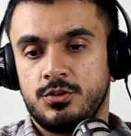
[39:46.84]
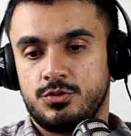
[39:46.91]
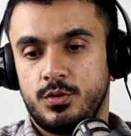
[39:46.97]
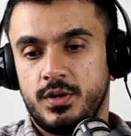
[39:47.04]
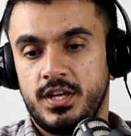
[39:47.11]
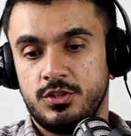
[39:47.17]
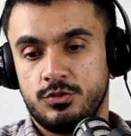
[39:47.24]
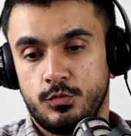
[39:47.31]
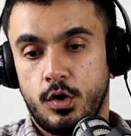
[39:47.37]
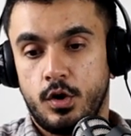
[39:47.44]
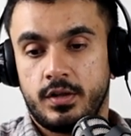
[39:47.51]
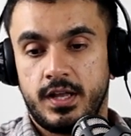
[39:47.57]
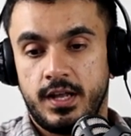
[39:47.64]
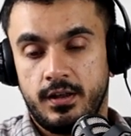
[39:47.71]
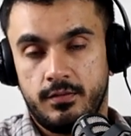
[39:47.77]
so he's
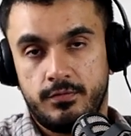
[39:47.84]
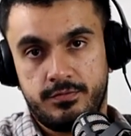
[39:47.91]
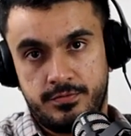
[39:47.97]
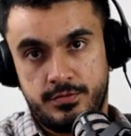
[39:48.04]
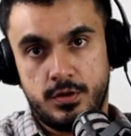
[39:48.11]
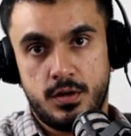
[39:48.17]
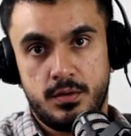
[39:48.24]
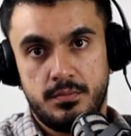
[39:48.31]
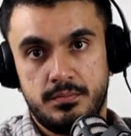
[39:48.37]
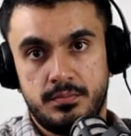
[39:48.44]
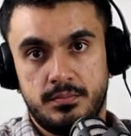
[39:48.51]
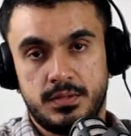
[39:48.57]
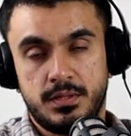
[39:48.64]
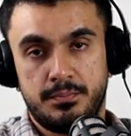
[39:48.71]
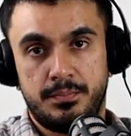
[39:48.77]
walking
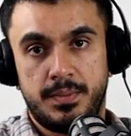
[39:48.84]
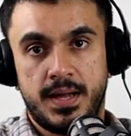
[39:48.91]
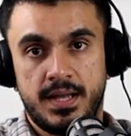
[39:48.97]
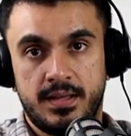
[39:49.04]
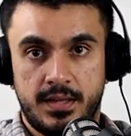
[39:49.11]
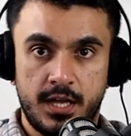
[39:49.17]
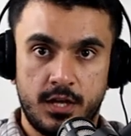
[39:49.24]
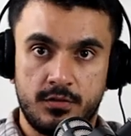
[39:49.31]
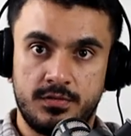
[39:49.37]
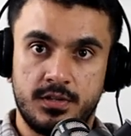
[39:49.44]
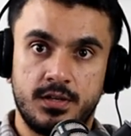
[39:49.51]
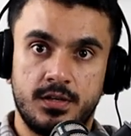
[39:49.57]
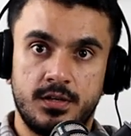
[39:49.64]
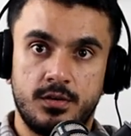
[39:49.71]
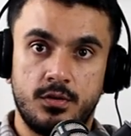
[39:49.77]
from the back gate of
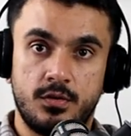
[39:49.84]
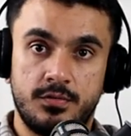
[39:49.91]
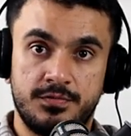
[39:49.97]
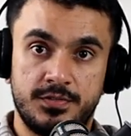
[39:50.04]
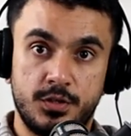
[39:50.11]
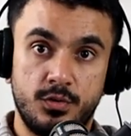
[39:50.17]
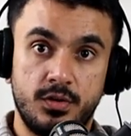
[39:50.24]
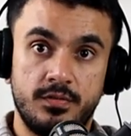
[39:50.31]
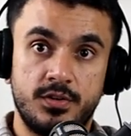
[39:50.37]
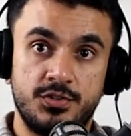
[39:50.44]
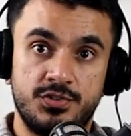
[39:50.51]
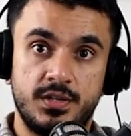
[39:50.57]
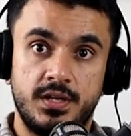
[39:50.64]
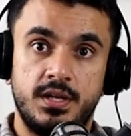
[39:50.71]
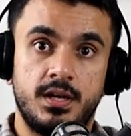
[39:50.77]
the of the
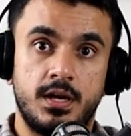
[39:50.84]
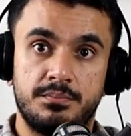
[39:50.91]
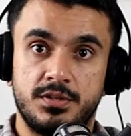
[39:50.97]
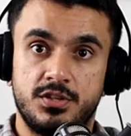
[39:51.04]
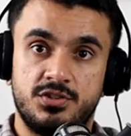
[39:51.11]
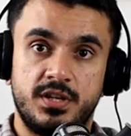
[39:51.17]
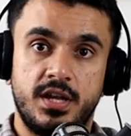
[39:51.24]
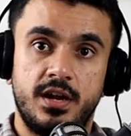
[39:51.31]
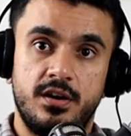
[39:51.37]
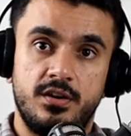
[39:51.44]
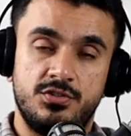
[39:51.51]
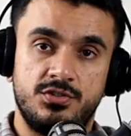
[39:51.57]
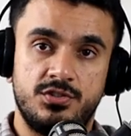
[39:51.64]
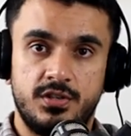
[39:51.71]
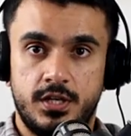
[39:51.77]
university up the
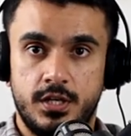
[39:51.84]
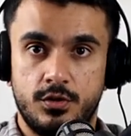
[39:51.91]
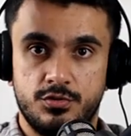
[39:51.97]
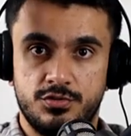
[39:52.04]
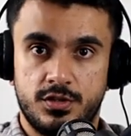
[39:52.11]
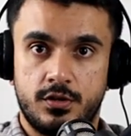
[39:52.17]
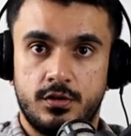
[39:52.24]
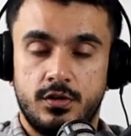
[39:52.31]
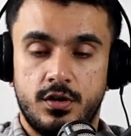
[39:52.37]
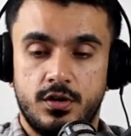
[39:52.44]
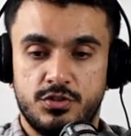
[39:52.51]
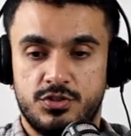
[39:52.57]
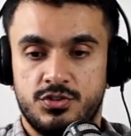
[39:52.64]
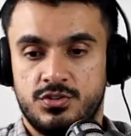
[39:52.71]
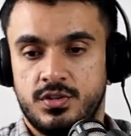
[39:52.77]
stairs. He goes
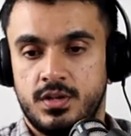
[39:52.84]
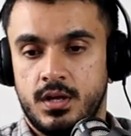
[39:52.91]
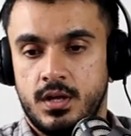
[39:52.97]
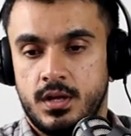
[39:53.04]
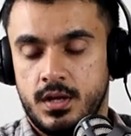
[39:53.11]
across.